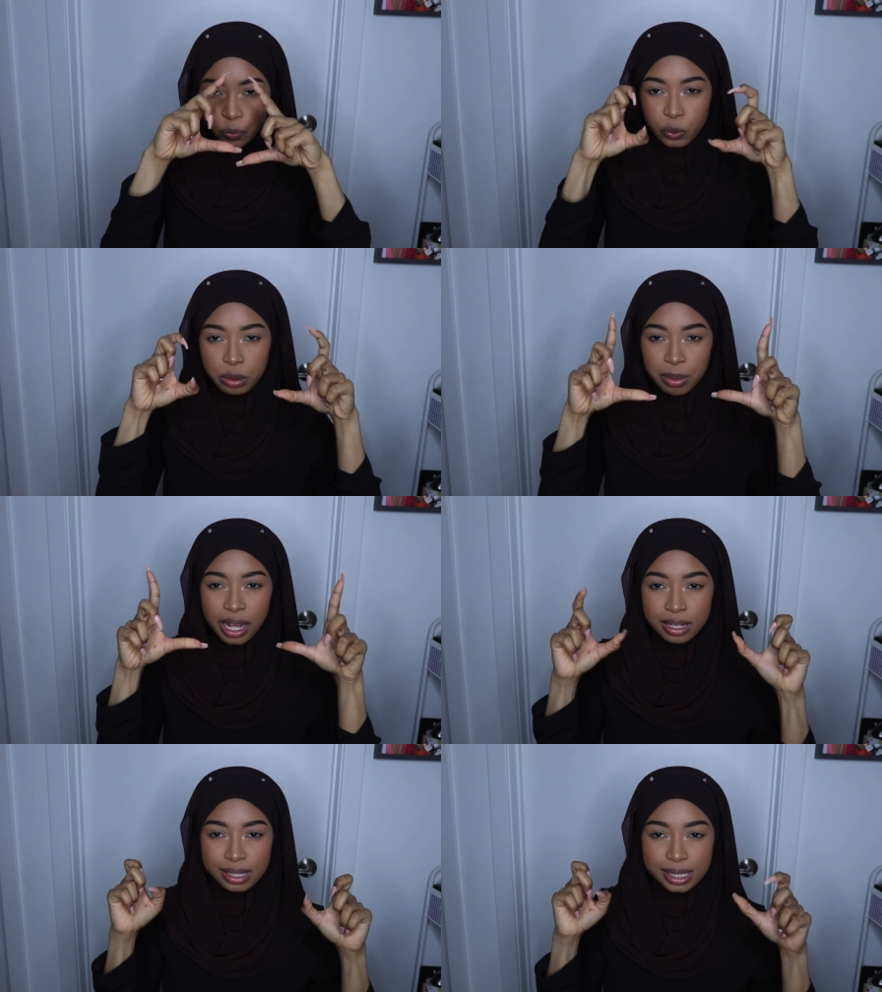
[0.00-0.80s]
word
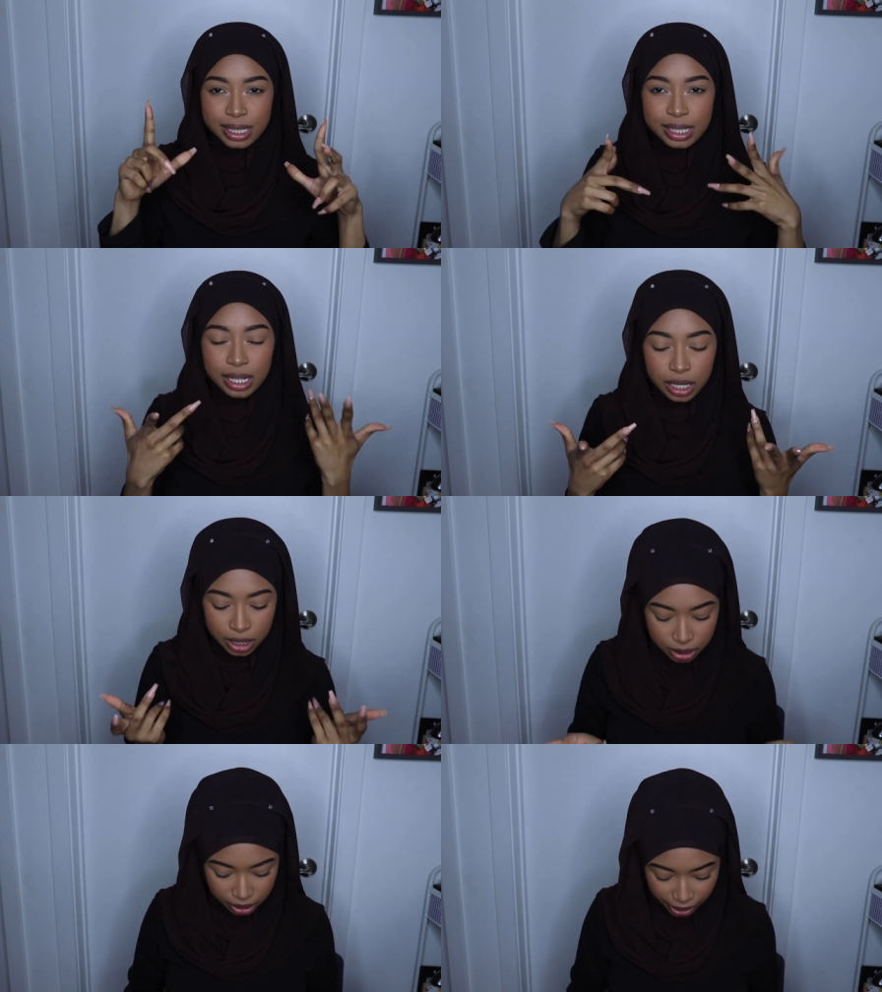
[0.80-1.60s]
box
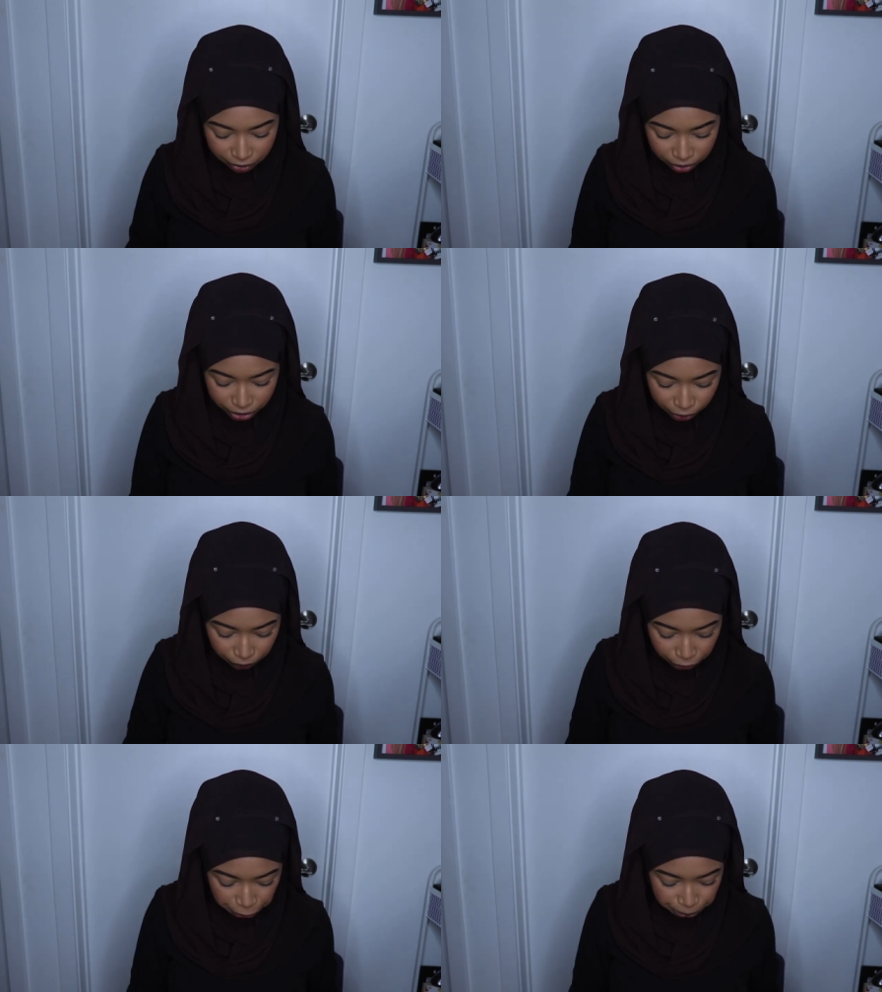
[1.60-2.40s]
because I really
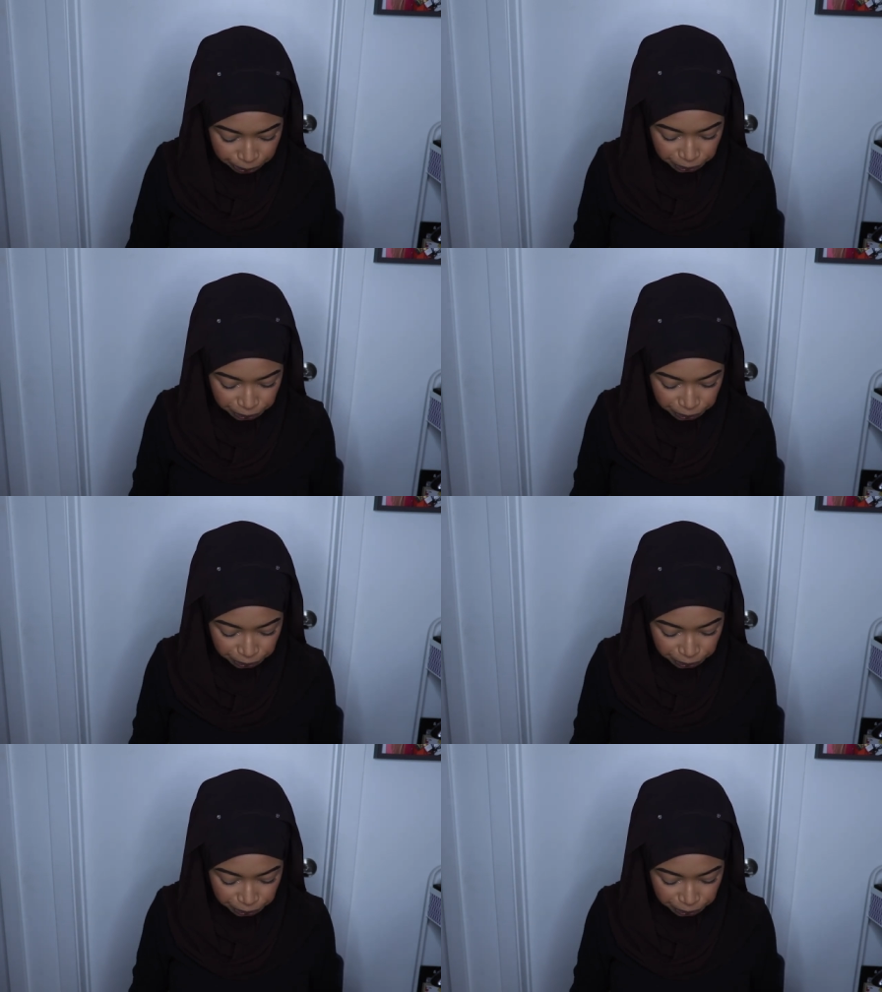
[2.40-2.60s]
don't know.